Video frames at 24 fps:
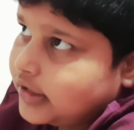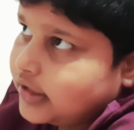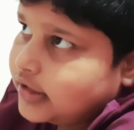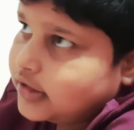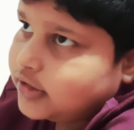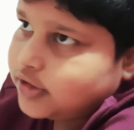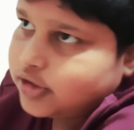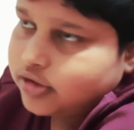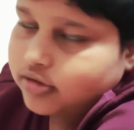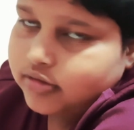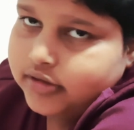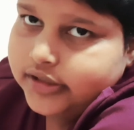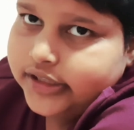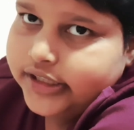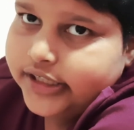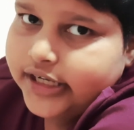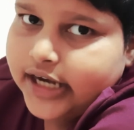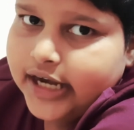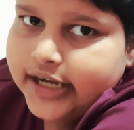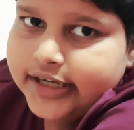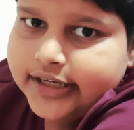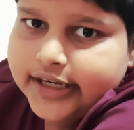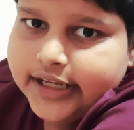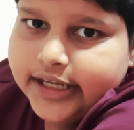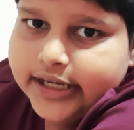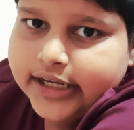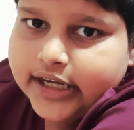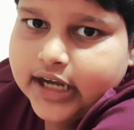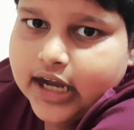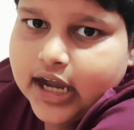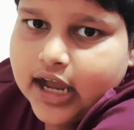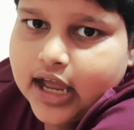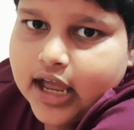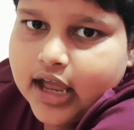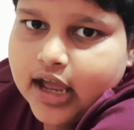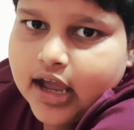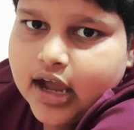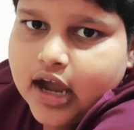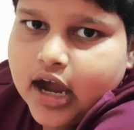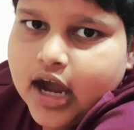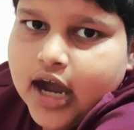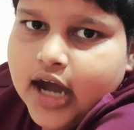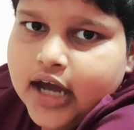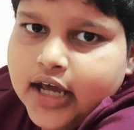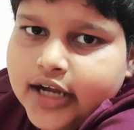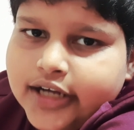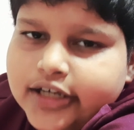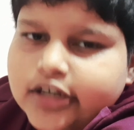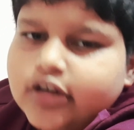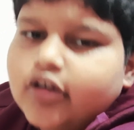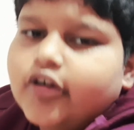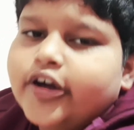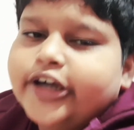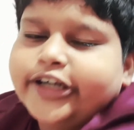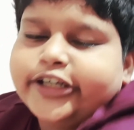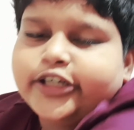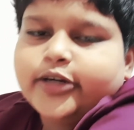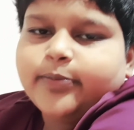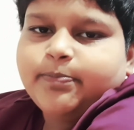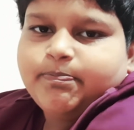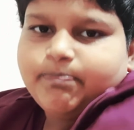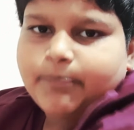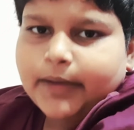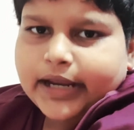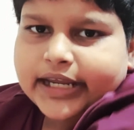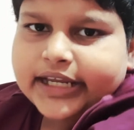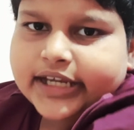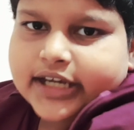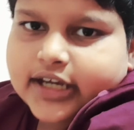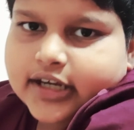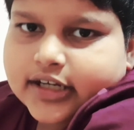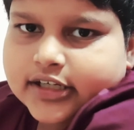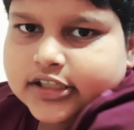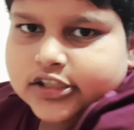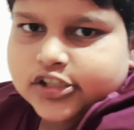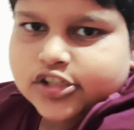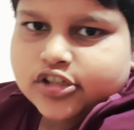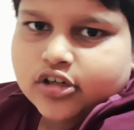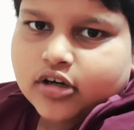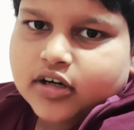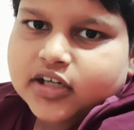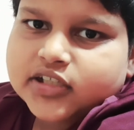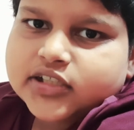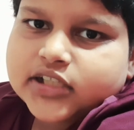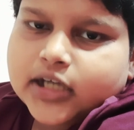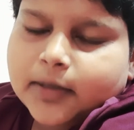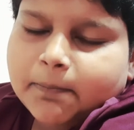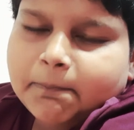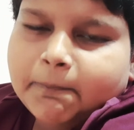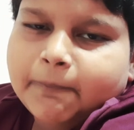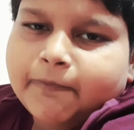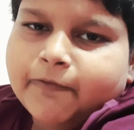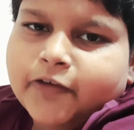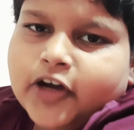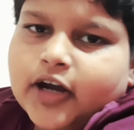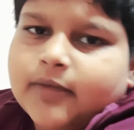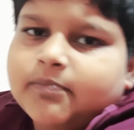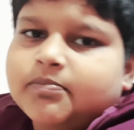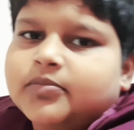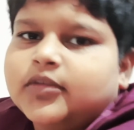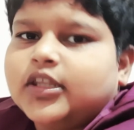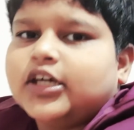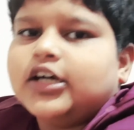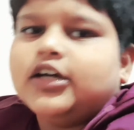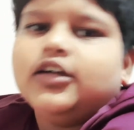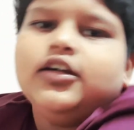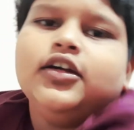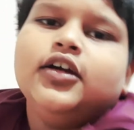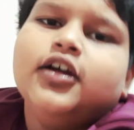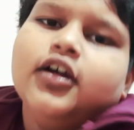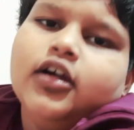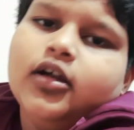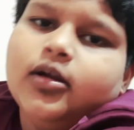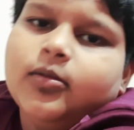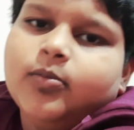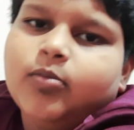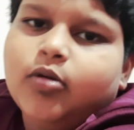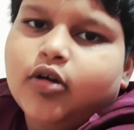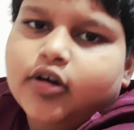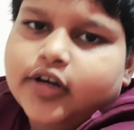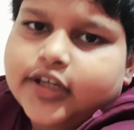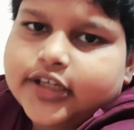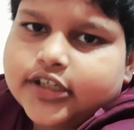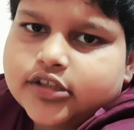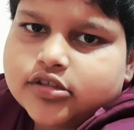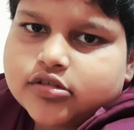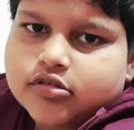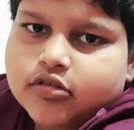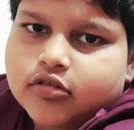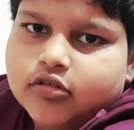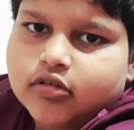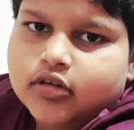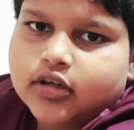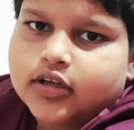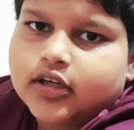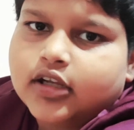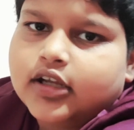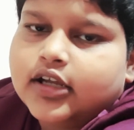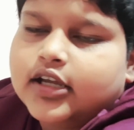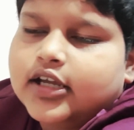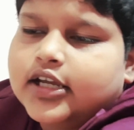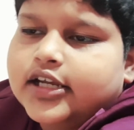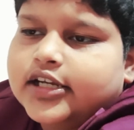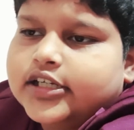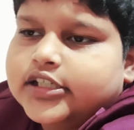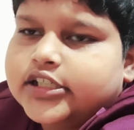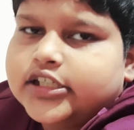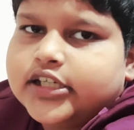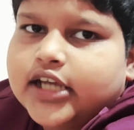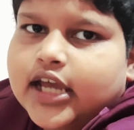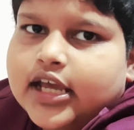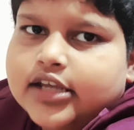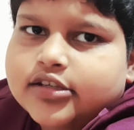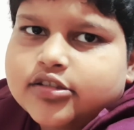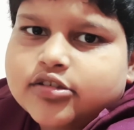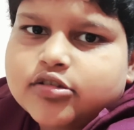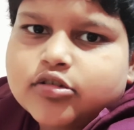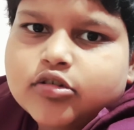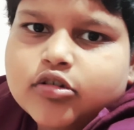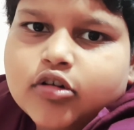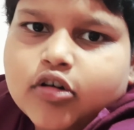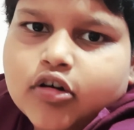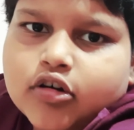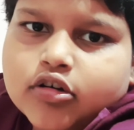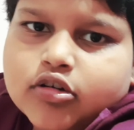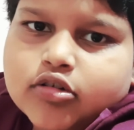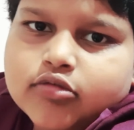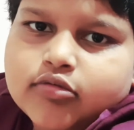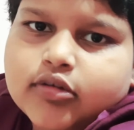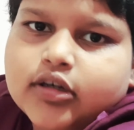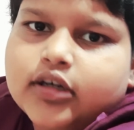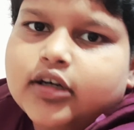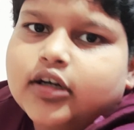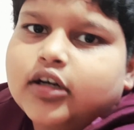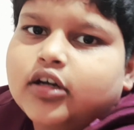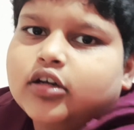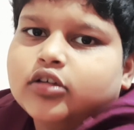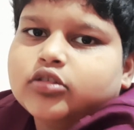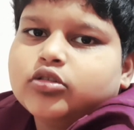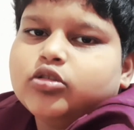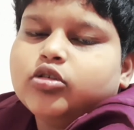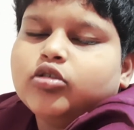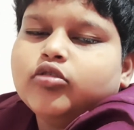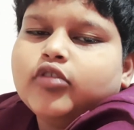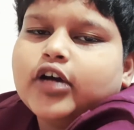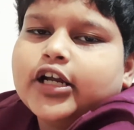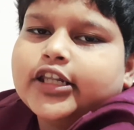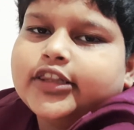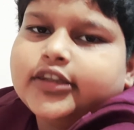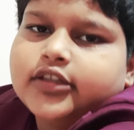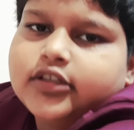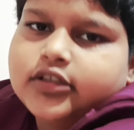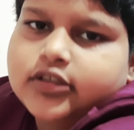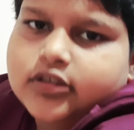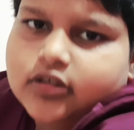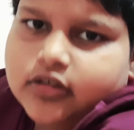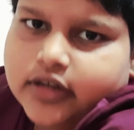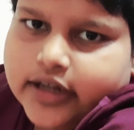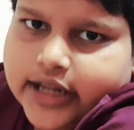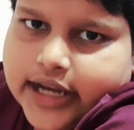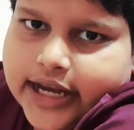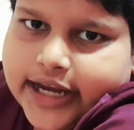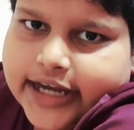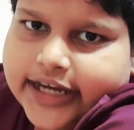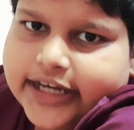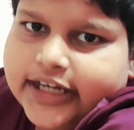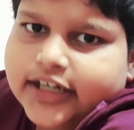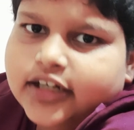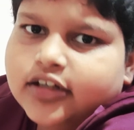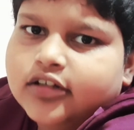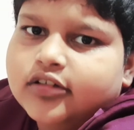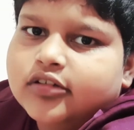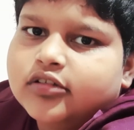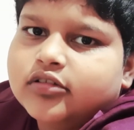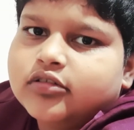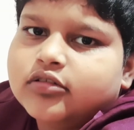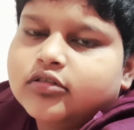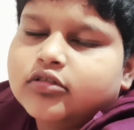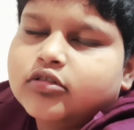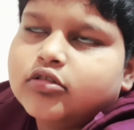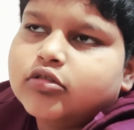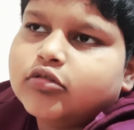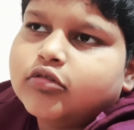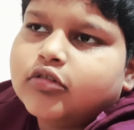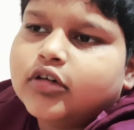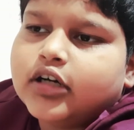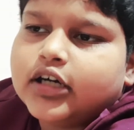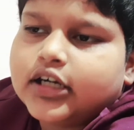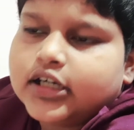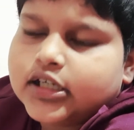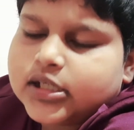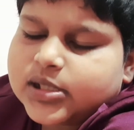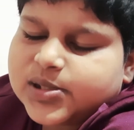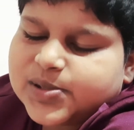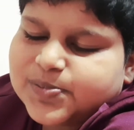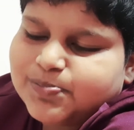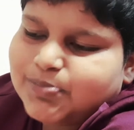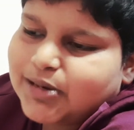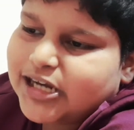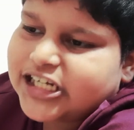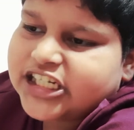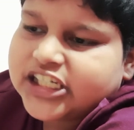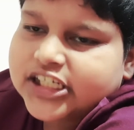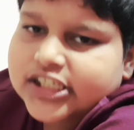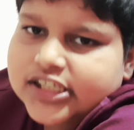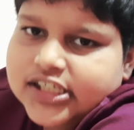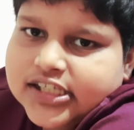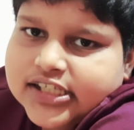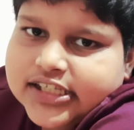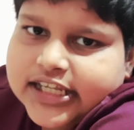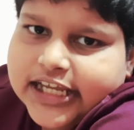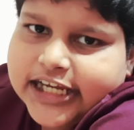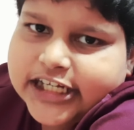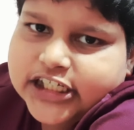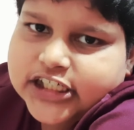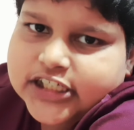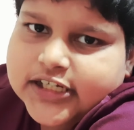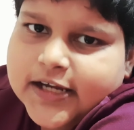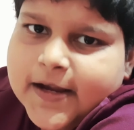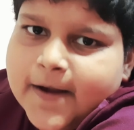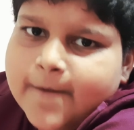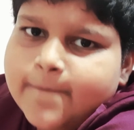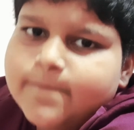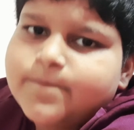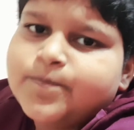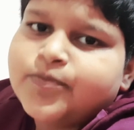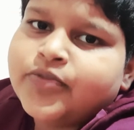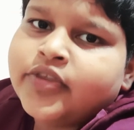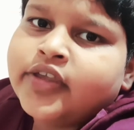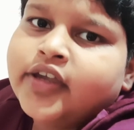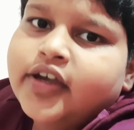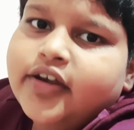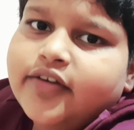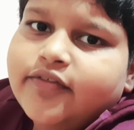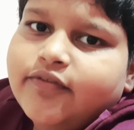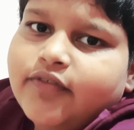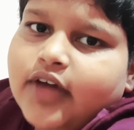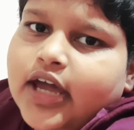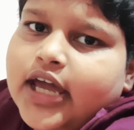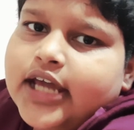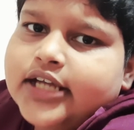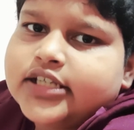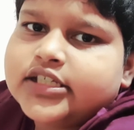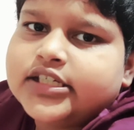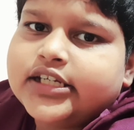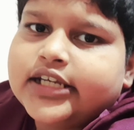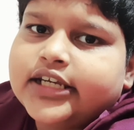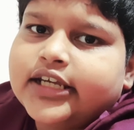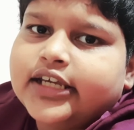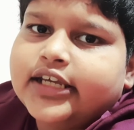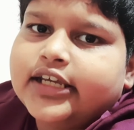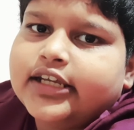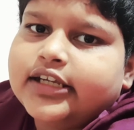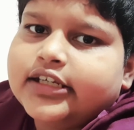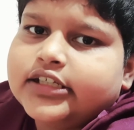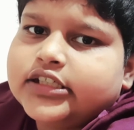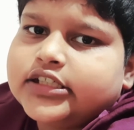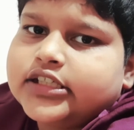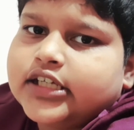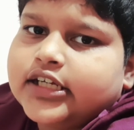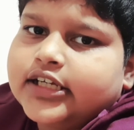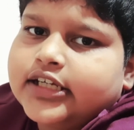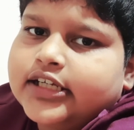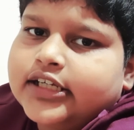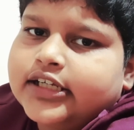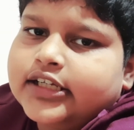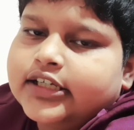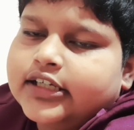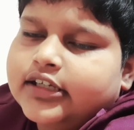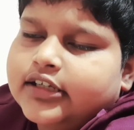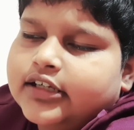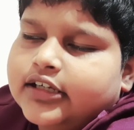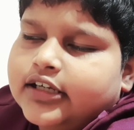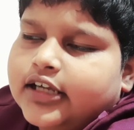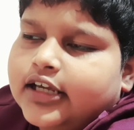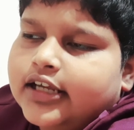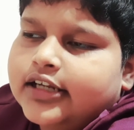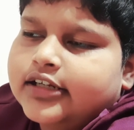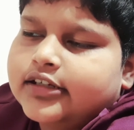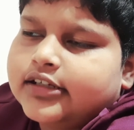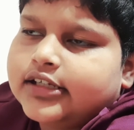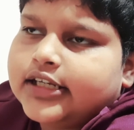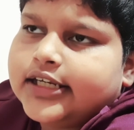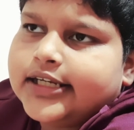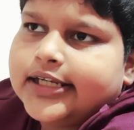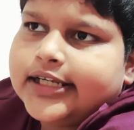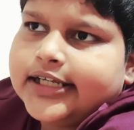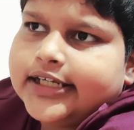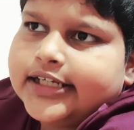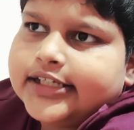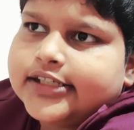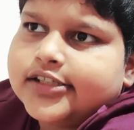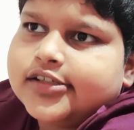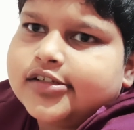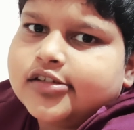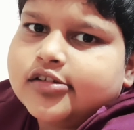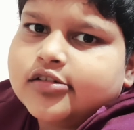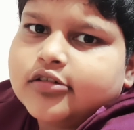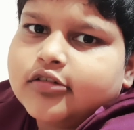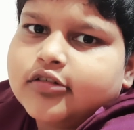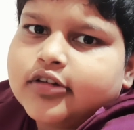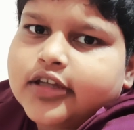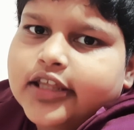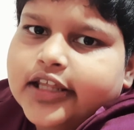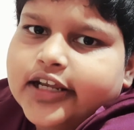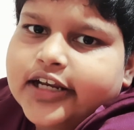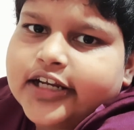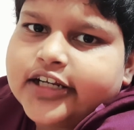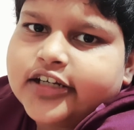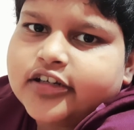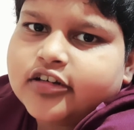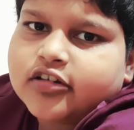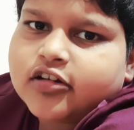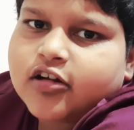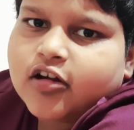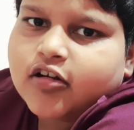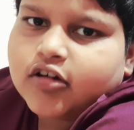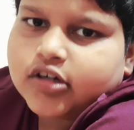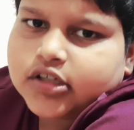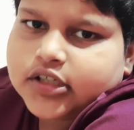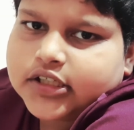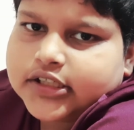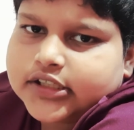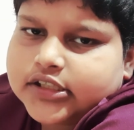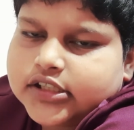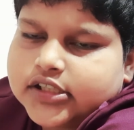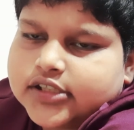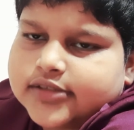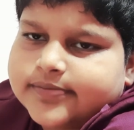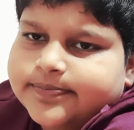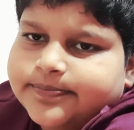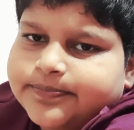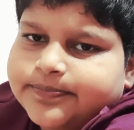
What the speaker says: Julian, and Dick are going to pick George up from the boarding school. She has to go through a train to a special station where it leads to Kiran cottage.